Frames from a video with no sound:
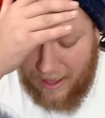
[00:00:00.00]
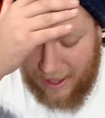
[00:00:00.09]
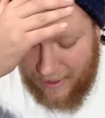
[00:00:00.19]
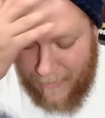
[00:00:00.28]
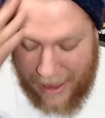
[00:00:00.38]

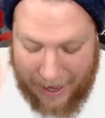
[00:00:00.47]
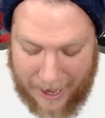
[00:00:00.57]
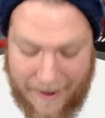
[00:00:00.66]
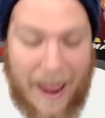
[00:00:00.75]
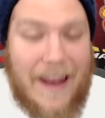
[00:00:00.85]
Mate,
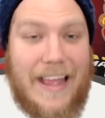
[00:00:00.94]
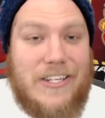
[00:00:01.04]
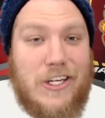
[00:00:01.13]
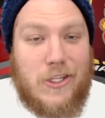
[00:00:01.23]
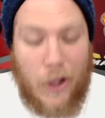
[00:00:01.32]
and
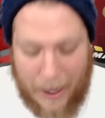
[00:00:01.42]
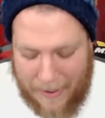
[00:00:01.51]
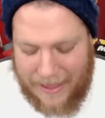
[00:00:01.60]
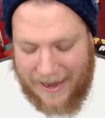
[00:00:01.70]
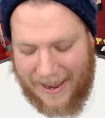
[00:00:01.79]
let's just talk
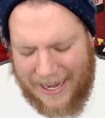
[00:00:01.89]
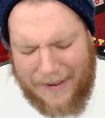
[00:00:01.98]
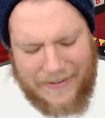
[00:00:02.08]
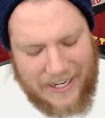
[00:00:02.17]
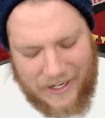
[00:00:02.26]
about the
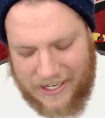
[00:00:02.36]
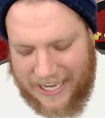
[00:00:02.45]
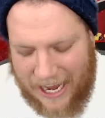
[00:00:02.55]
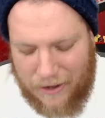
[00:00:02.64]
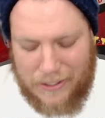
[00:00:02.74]
negatives. Let's just
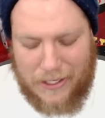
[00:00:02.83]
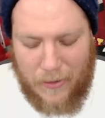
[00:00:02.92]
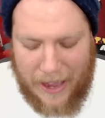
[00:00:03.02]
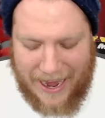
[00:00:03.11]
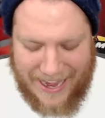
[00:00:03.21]
get
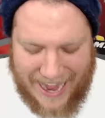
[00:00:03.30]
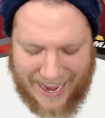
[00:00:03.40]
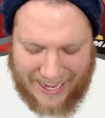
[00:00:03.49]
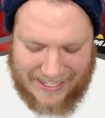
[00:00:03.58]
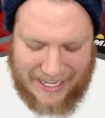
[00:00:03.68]
onto it.
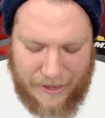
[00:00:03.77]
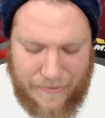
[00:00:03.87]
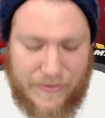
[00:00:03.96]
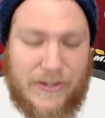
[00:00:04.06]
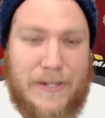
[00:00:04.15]

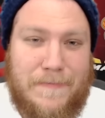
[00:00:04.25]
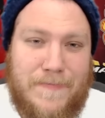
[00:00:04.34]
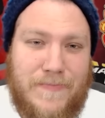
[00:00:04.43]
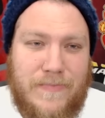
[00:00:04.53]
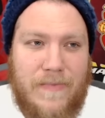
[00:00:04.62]
Negatives.
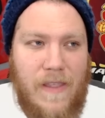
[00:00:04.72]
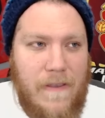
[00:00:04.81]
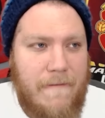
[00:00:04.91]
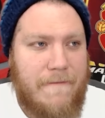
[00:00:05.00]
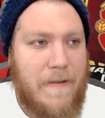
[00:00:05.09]

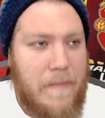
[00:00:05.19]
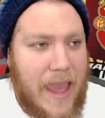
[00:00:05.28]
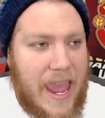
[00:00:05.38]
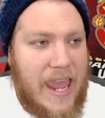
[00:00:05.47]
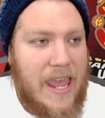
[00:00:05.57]
For
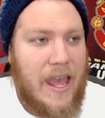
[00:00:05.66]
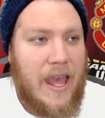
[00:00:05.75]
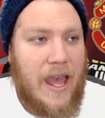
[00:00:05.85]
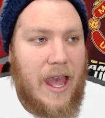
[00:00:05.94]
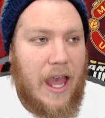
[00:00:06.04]
me,
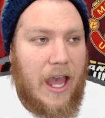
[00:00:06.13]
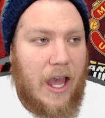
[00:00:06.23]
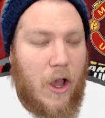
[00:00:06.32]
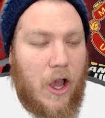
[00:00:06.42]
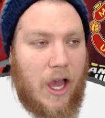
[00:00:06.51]

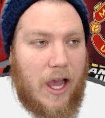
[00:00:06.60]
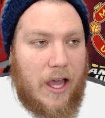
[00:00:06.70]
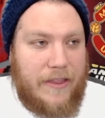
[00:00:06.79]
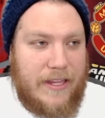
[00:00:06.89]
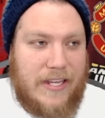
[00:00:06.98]

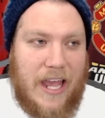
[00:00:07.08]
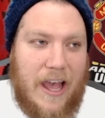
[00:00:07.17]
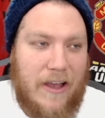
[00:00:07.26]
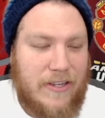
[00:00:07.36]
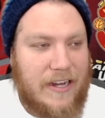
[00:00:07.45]
this,
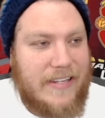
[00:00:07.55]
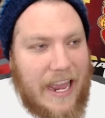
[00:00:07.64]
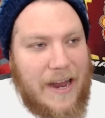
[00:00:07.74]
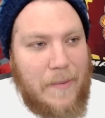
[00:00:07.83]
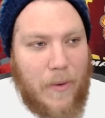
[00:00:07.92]
I was going to
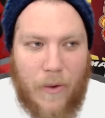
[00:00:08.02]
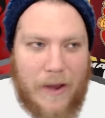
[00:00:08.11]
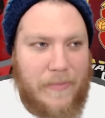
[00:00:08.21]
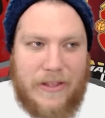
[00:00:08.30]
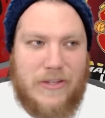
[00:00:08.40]
say number
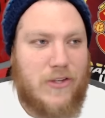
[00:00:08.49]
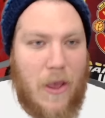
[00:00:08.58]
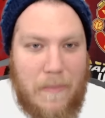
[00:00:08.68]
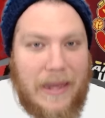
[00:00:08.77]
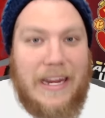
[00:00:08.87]
one, but there's
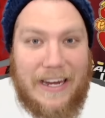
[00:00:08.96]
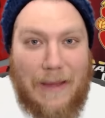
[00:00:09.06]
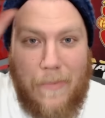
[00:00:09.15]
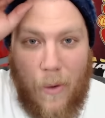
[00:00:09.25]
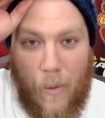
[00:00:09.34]
so many
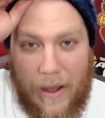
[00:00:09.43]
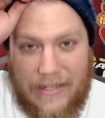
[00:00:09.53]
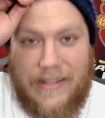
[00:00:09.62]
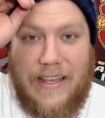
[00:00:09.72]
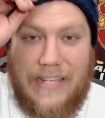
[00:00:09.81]
number
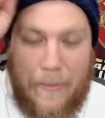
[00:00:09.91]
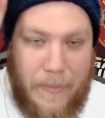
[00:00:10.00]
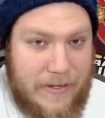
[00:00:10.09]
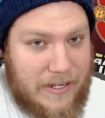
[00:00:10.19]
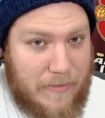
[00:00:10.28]
ones, things that
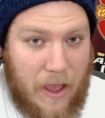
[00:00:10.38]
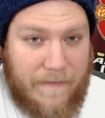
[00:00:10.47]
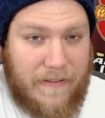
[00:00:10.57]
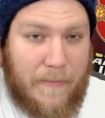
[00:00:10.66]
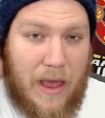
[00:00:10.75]
pisses me
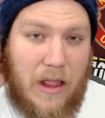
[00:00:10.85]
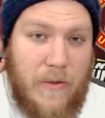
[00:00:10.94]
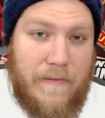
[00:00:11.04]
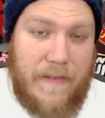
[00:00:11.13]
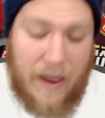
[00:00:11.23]
off about
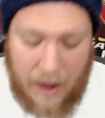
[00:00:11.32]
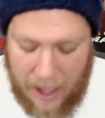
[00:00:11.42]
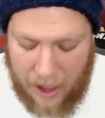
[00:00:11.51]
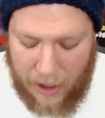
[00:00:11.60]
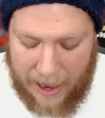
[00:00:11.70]
Louis van
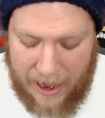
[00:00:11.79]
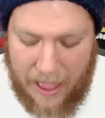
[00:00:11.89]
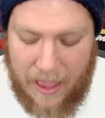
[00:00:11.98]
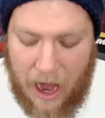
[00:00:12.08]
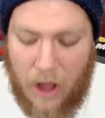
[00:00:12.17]
Gaal.
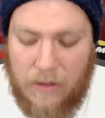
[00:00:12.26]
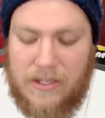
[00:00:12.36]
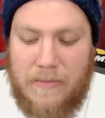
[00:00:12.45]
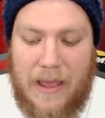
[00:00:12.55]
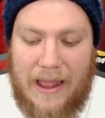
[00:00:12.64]
And
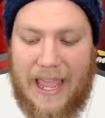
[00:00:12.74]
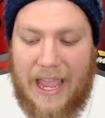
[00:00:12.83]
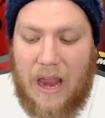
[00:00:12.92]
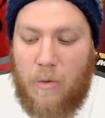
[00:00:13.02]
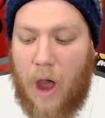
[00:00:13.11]

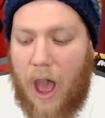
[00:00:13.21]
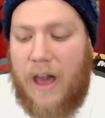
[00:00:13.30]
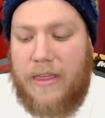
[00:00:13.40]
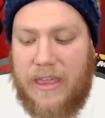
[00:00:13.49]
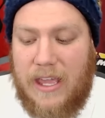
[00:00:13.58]
ultimately, and
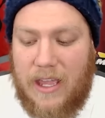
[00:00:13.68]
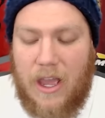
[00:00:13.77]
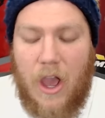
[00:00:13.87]
I think